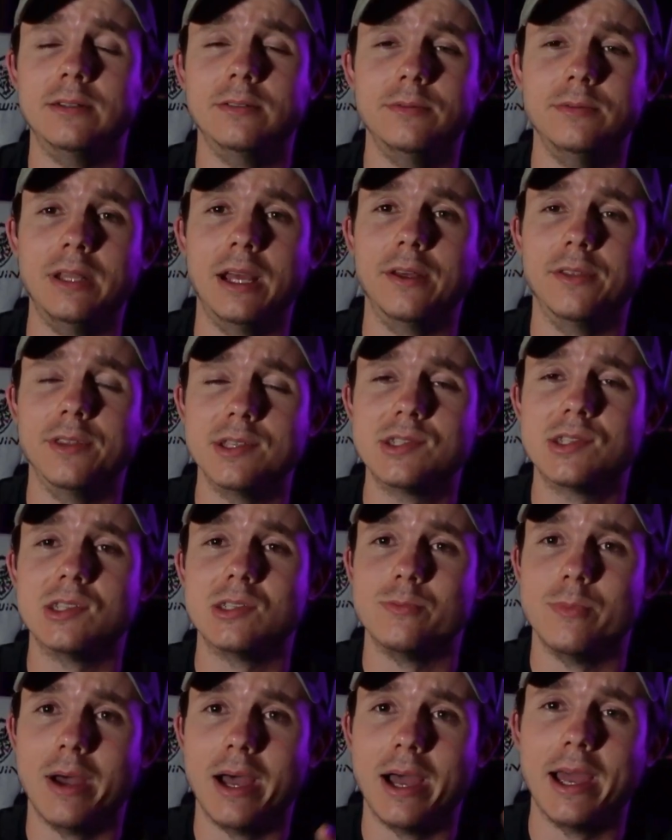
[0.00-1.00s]
now this is
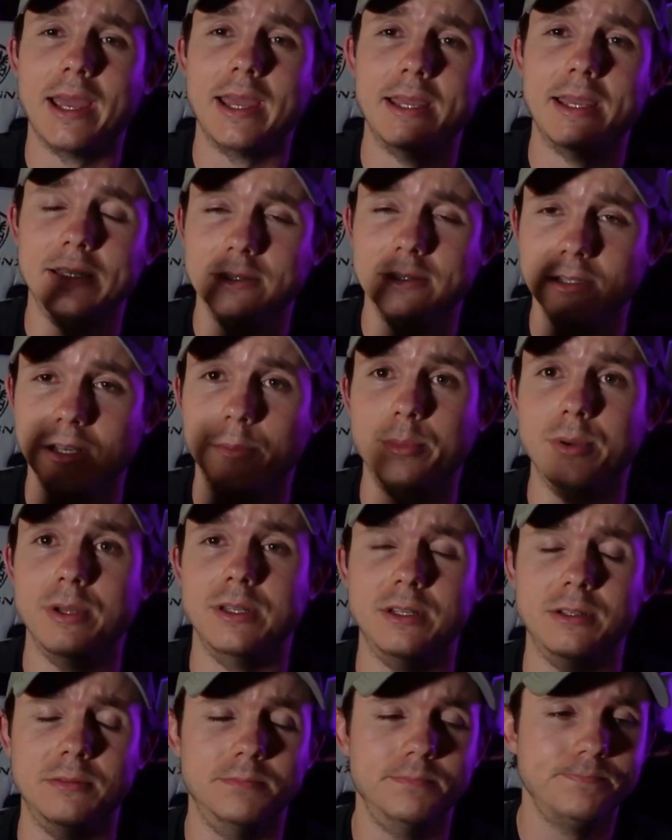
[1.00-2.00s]
my
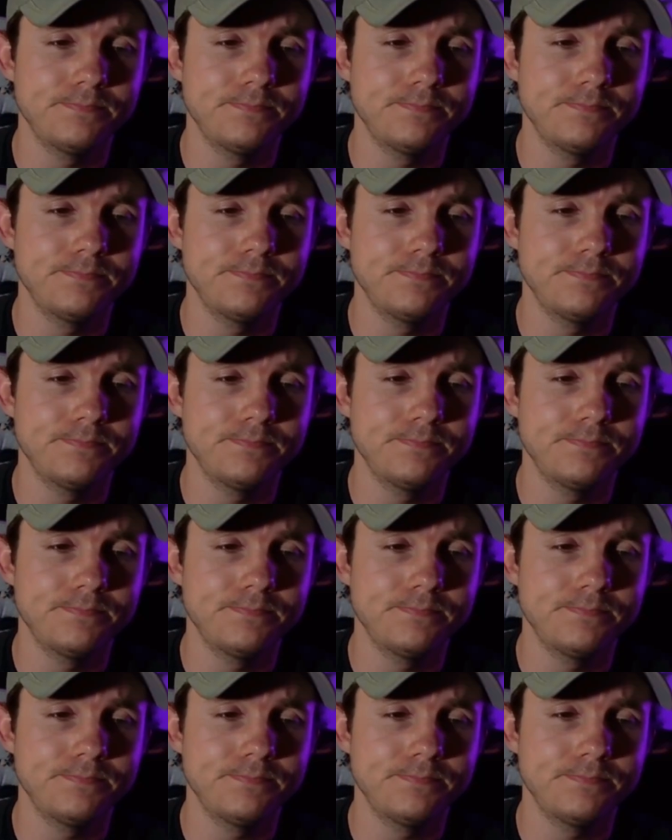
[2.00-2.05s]
opinion.